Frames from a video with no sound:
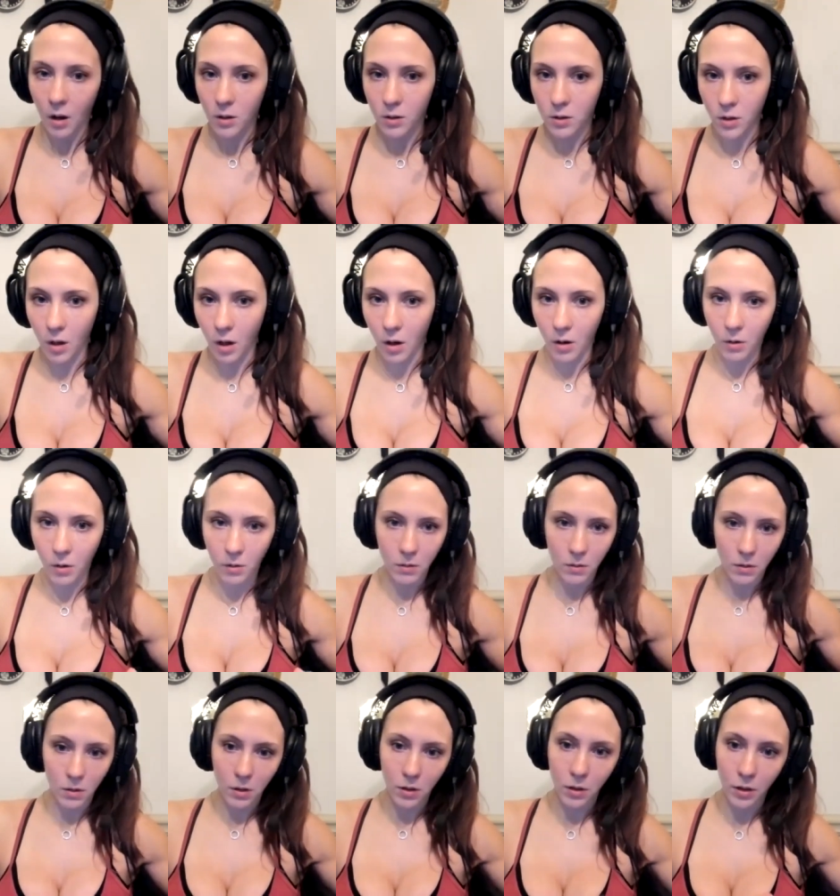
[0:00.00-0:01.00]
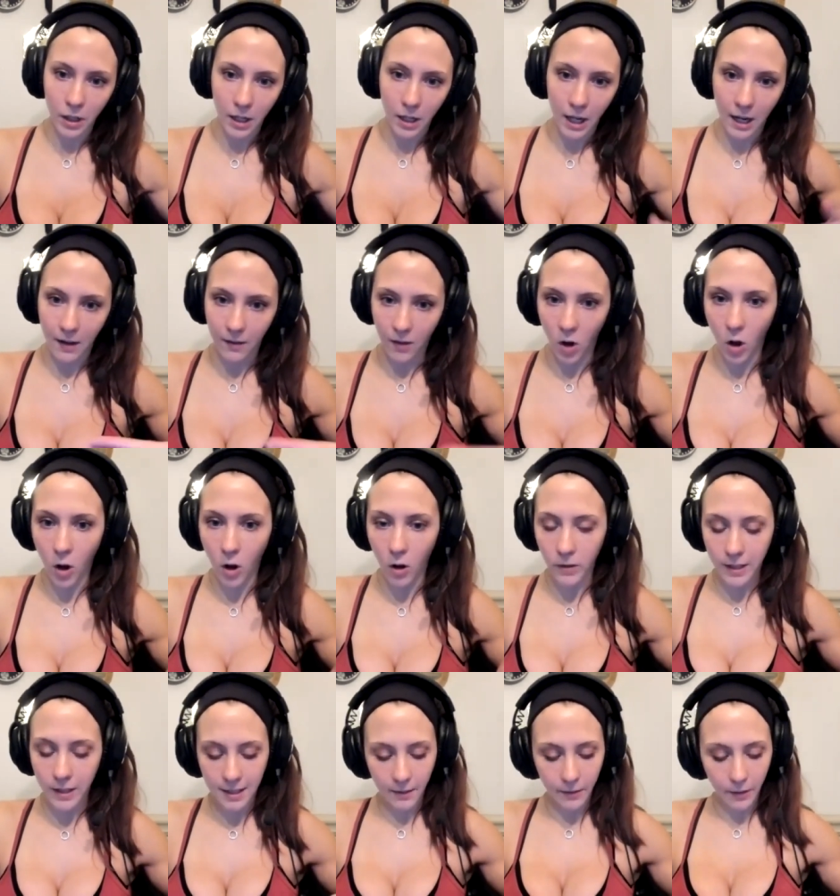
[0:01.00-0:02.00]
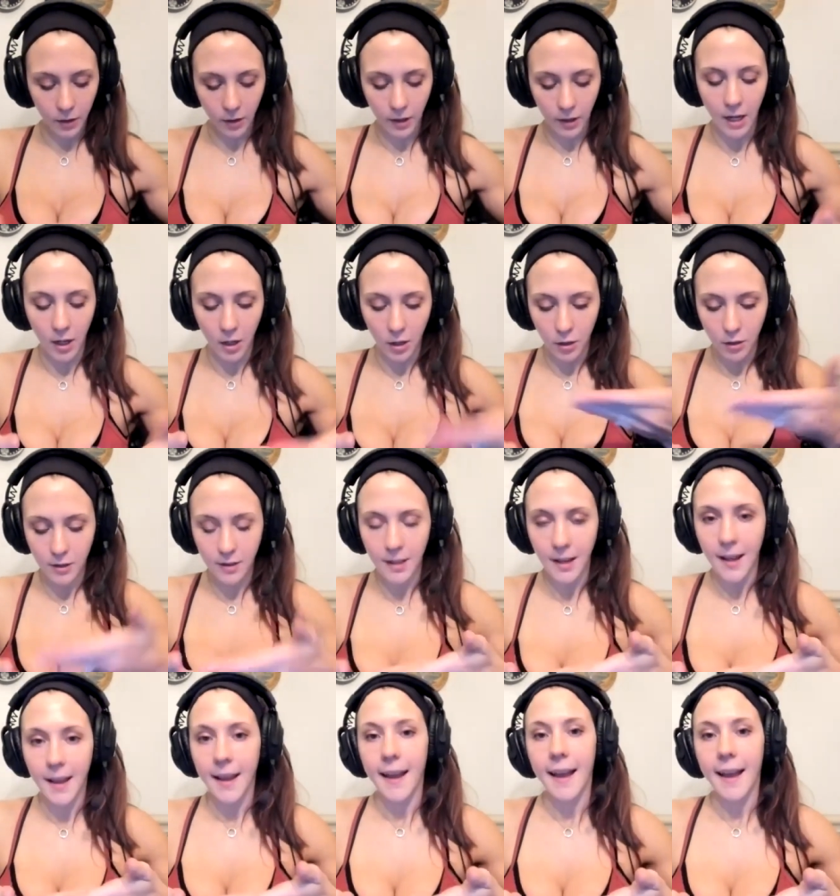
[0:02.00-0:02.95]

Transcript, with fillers: So you're going to have all these different layers